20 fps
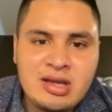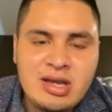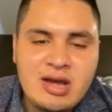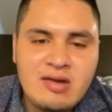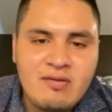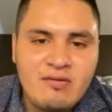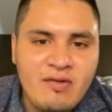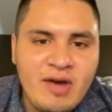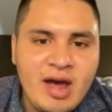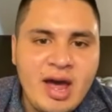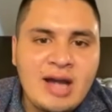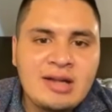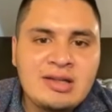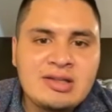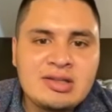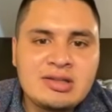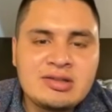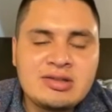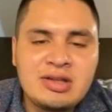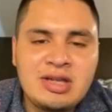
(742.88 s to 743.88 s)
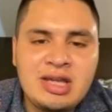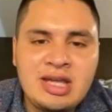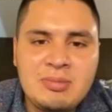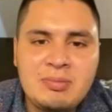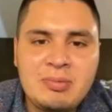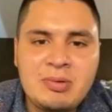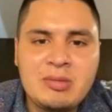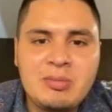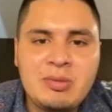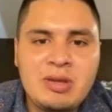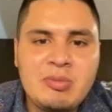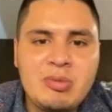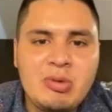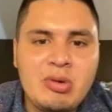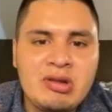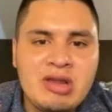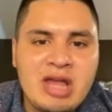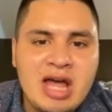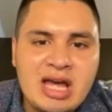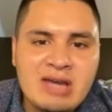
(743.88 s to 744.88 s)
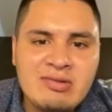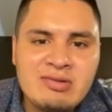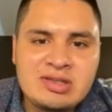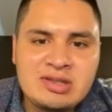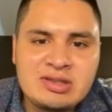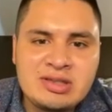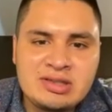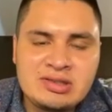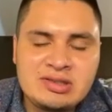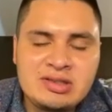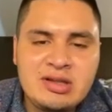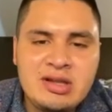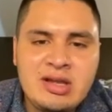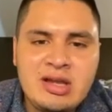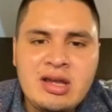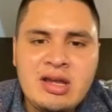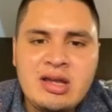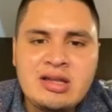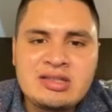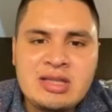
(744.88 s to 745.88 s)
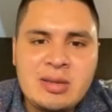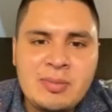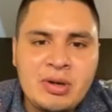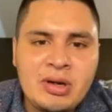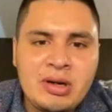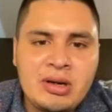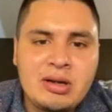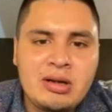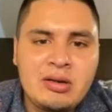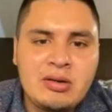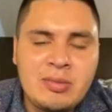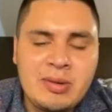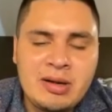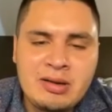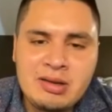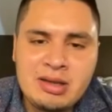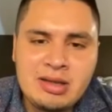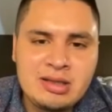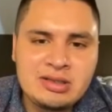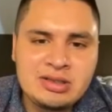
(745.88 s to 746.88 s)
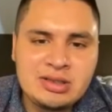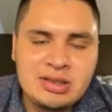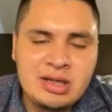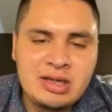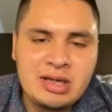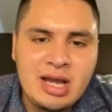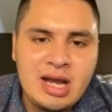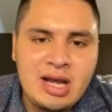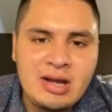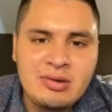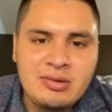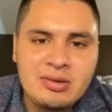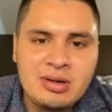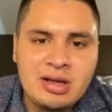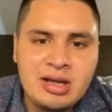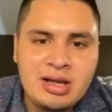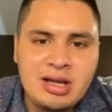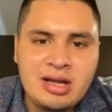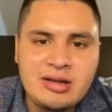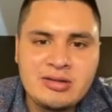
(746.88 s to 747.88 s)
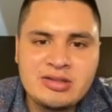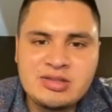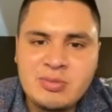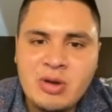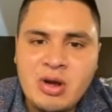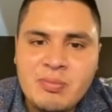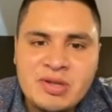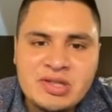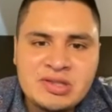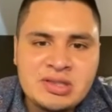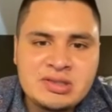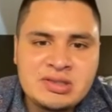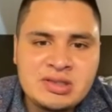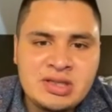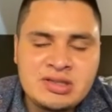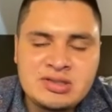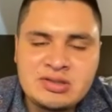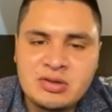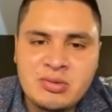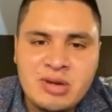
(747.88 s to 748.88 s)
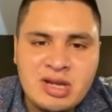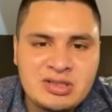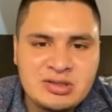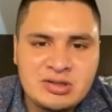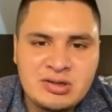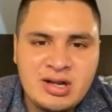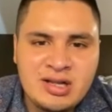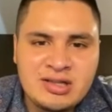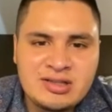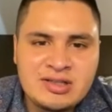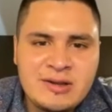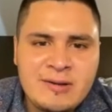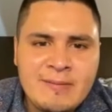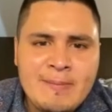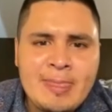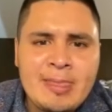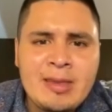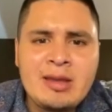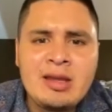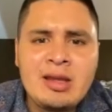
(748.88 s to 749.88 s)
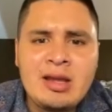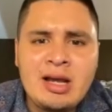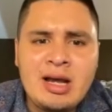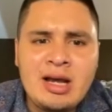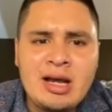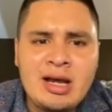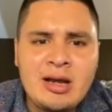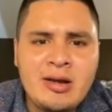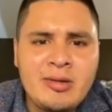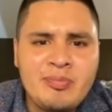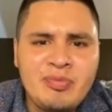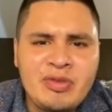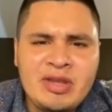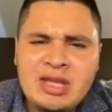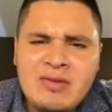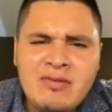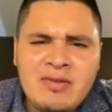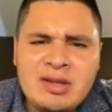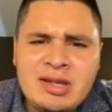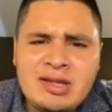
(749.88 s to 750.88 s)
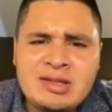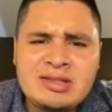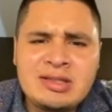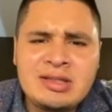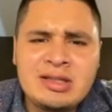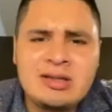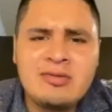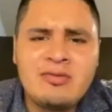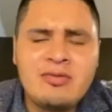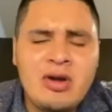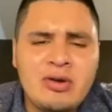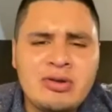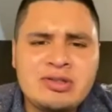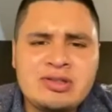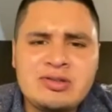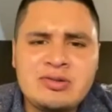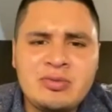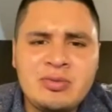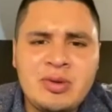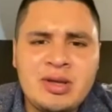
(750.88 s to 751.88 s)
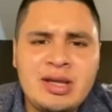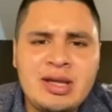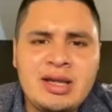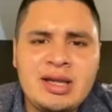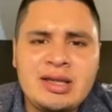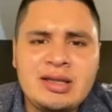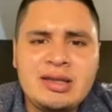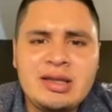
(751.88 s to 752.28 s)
fact to keep people alive, such as temporarily shutting down small businesses or restaurants, inconveniencing folks with